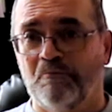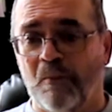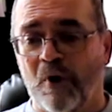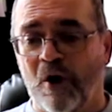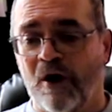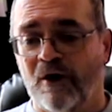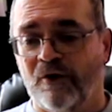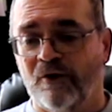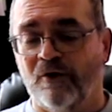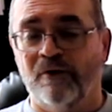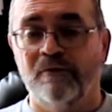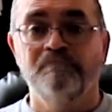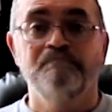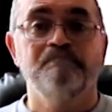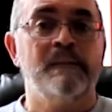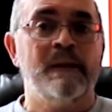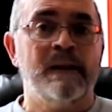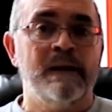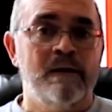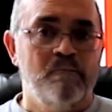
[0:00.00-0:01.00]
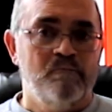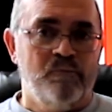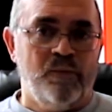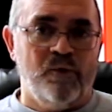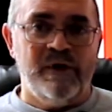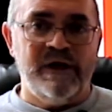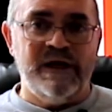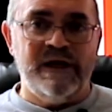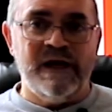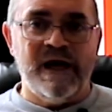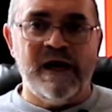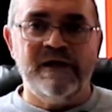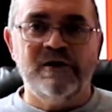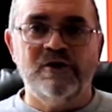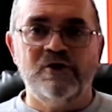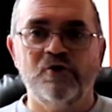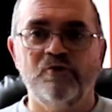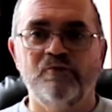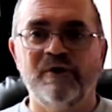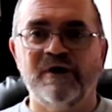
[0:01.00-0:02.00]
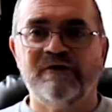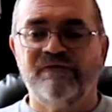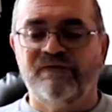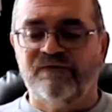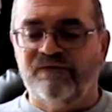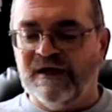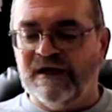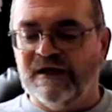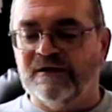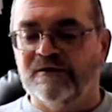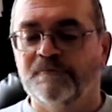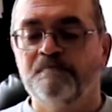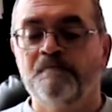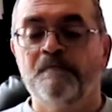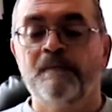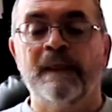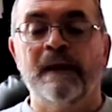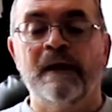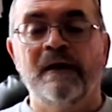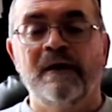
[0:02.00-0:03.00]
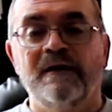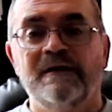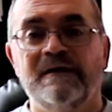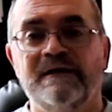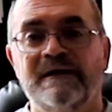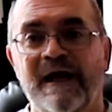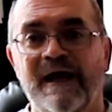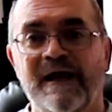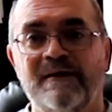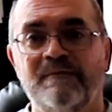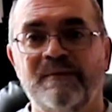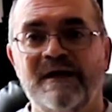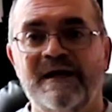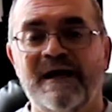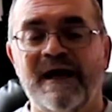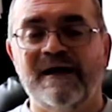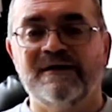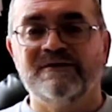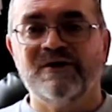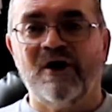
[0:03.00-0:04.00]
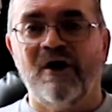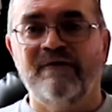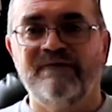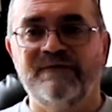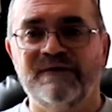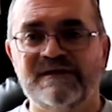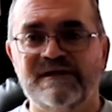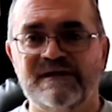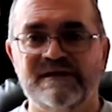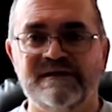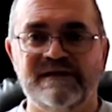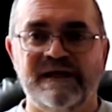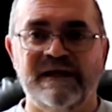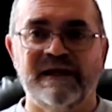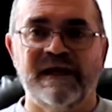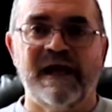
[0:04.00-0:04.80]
model, 0.9 cubic feet. Danby has offices in